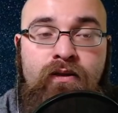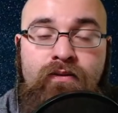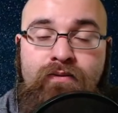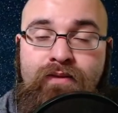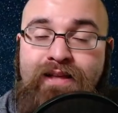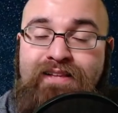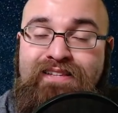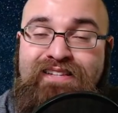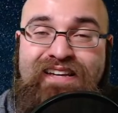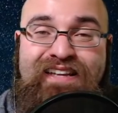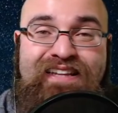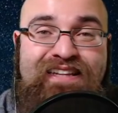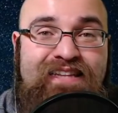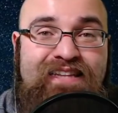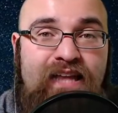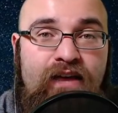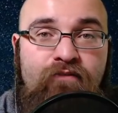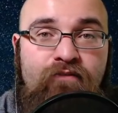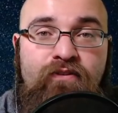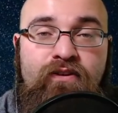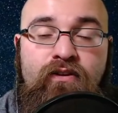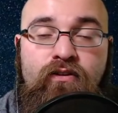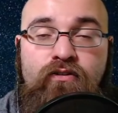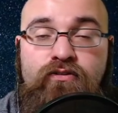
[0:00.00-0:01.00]
That's
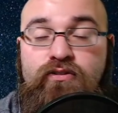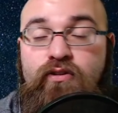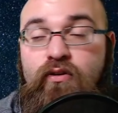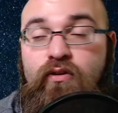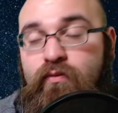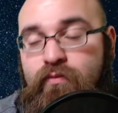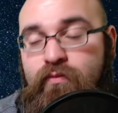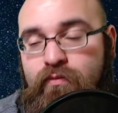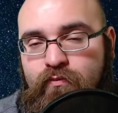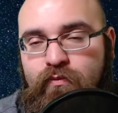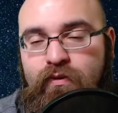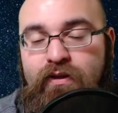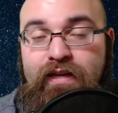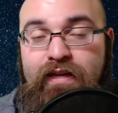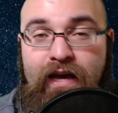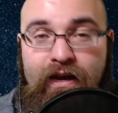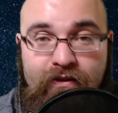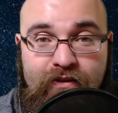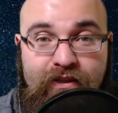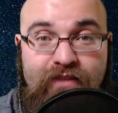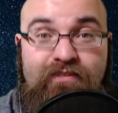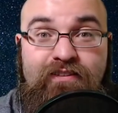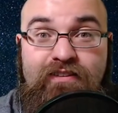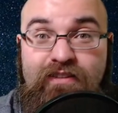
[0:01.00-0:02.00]
11
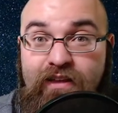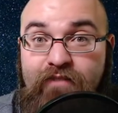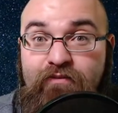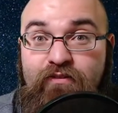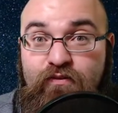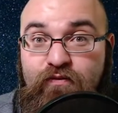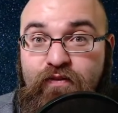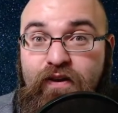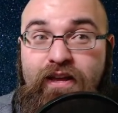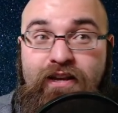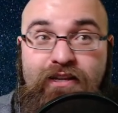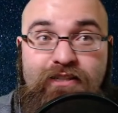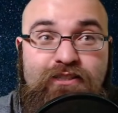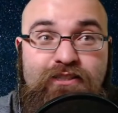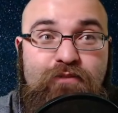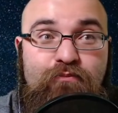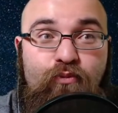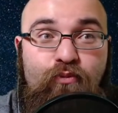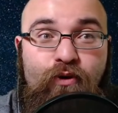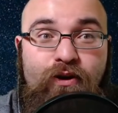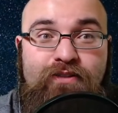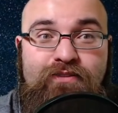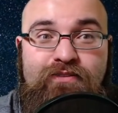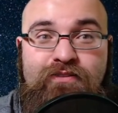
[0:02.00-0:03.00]
fantasy
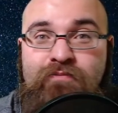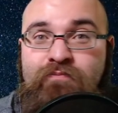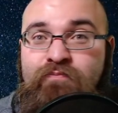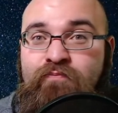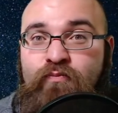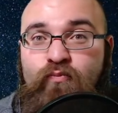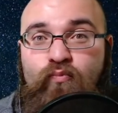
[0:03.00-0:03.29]
points,